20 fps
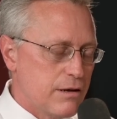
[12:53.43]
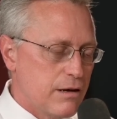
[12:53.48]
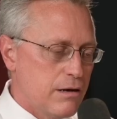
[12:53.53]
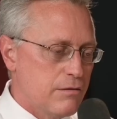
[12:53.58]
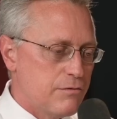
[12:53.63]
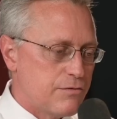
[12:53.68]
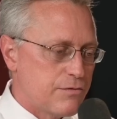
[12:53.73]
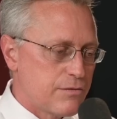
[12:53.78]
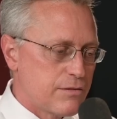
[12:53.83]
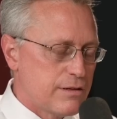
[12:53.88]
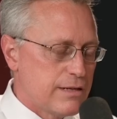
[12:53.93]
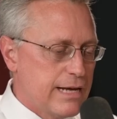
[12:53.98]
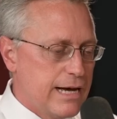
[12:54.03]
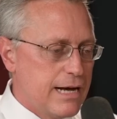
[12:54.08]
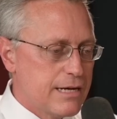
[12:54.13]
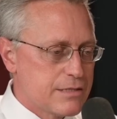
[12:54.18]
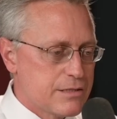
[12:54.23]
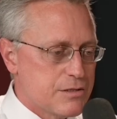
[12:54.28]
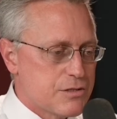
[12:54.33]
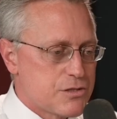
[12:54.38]
of
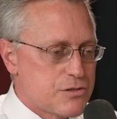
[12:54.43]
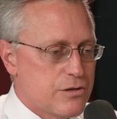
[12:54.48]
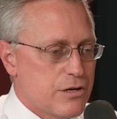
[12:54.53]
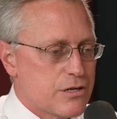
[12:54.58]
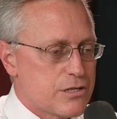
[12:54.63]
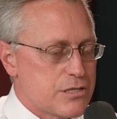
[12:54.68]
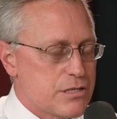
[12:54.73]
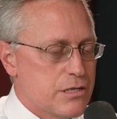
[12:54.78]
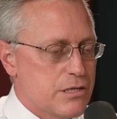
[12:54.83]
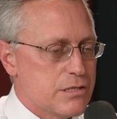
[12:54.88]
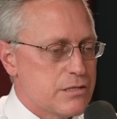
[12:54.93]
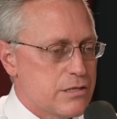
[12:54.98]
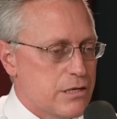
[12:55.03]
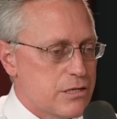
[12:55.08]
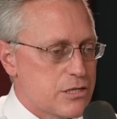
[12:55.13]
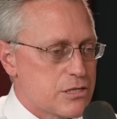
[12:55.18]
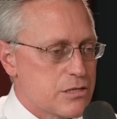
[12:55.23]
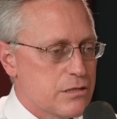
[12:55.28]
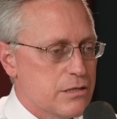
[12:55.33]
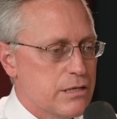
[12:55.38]
class instruction,
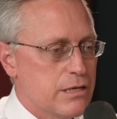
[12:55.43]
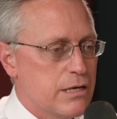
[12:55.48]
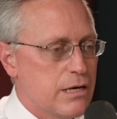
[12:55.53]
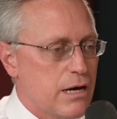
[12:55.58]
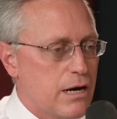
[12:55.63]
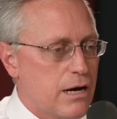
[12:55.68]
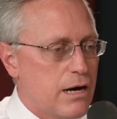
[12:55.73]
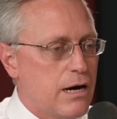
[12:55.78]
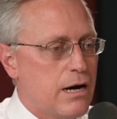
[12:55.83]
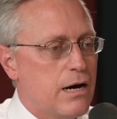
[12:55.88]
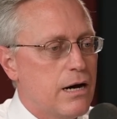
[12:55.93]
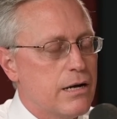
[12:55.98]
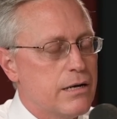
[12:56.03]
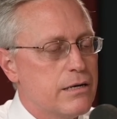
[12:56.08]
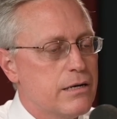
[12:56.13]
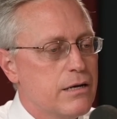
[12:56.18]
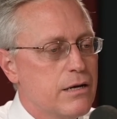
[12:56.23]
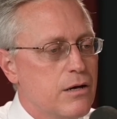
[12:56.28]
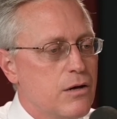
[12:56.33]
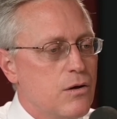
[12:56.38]
essentially,
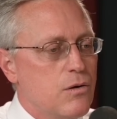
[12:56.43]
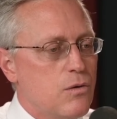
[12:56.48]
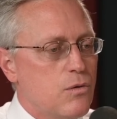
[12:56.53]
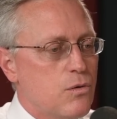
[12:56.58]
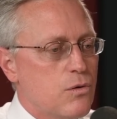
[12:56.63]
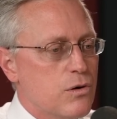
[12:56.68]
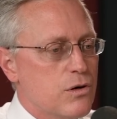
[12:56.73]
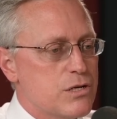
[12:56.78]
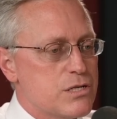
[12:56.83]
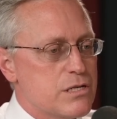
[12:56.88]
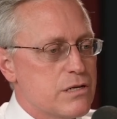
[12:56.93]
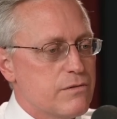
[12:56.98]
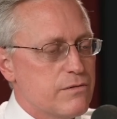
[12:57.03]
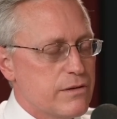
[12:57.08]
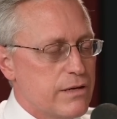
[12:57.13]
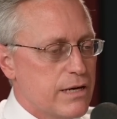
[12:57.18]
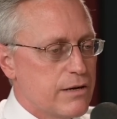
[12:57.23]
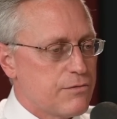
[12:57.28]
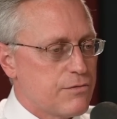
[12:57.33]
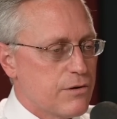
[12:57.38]
on origin
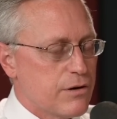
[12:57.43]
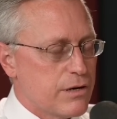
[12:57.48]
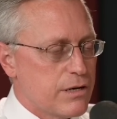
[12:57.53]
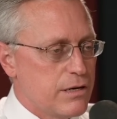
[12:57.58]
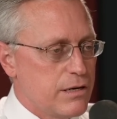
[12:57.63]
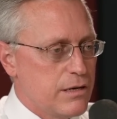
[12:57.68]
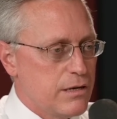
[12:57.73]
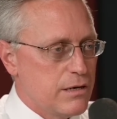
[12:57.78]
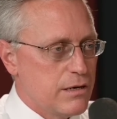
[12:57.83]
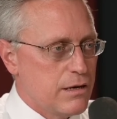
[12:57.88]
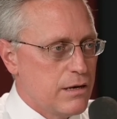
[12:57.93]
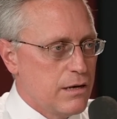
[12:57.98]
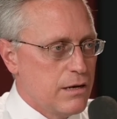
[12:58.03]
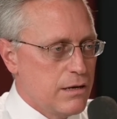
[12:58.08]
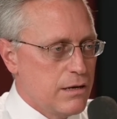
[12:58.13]
of life, where he